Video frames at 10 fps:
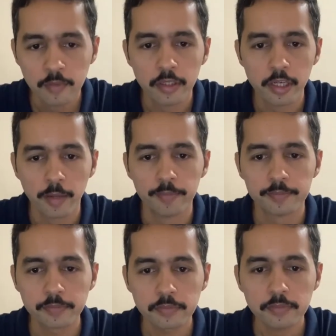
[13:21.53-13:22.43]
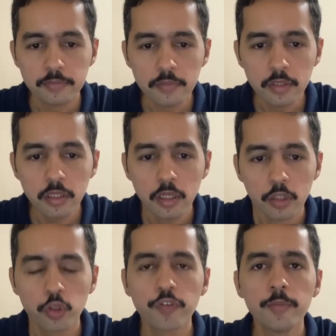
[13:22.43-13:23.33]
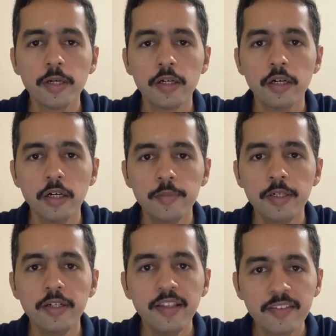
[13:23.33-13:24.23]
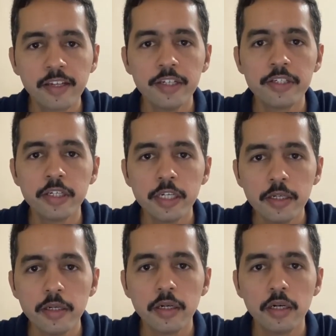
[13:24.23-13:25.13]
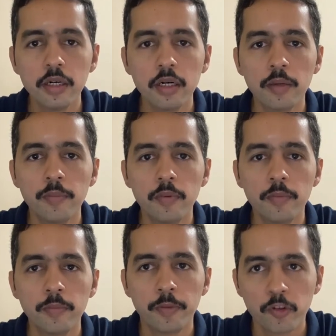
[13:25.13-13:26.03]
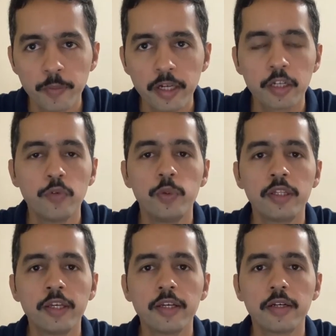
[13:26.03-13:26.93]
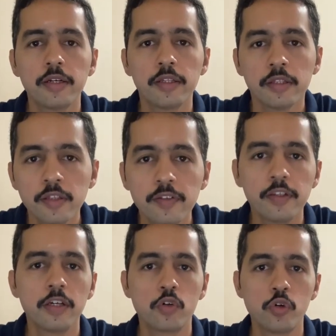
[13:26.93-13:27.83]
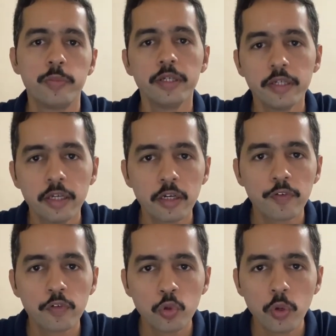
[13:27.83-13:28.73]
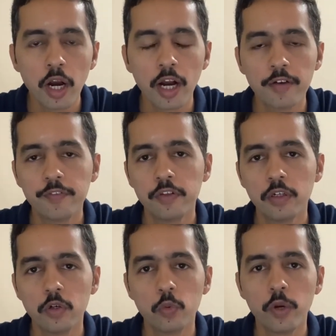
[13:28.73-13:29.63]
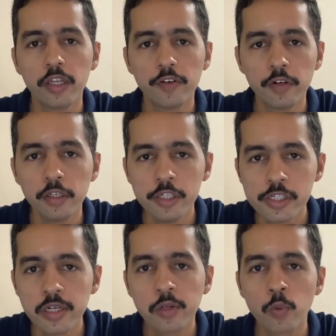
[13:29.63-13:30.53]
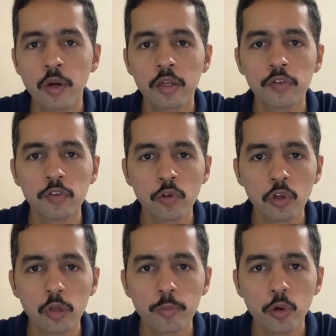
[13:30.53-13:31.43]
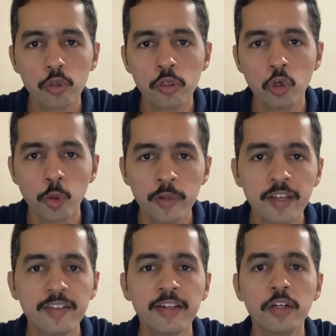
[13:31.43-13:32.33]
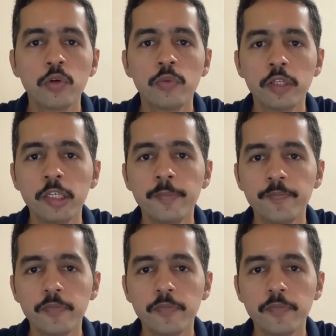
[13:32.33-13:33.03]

Yeah. So from a urban discretionary perspective, we think this year could be a year of two halves, where the initial quarters is all about normalizing to the